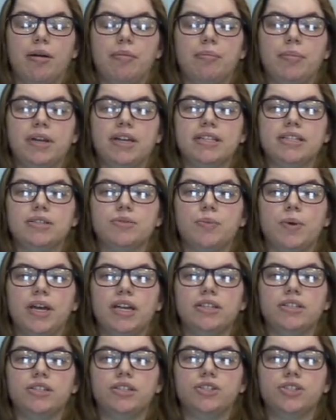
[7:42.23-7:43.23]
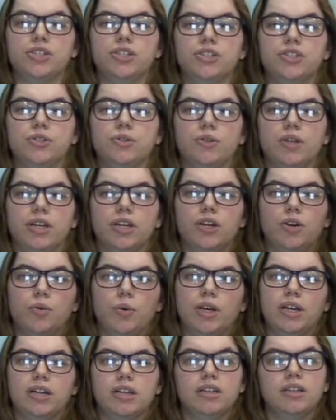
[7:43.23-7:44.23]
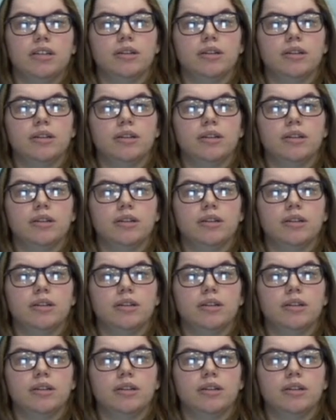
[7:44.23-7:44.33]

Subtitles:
But it's a way to just do like quick